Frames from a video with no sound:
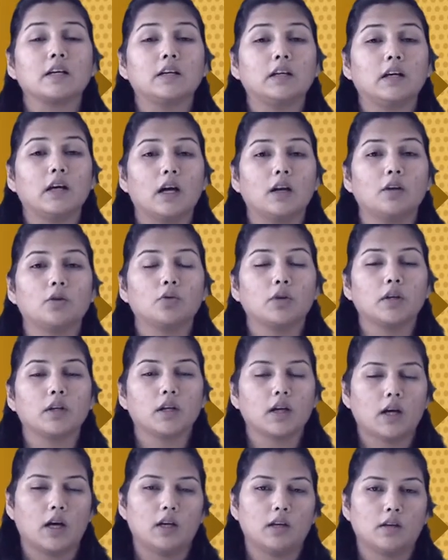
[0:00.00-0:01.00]
yellow
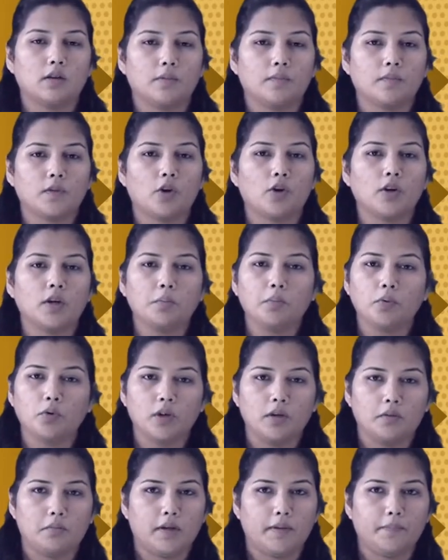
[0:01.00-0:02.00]
in color on a
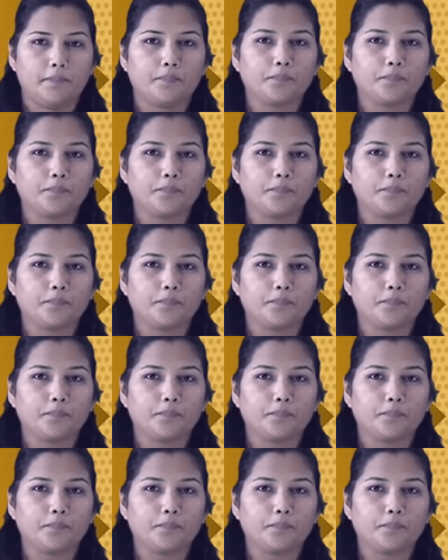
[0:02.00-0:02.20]
Purnima.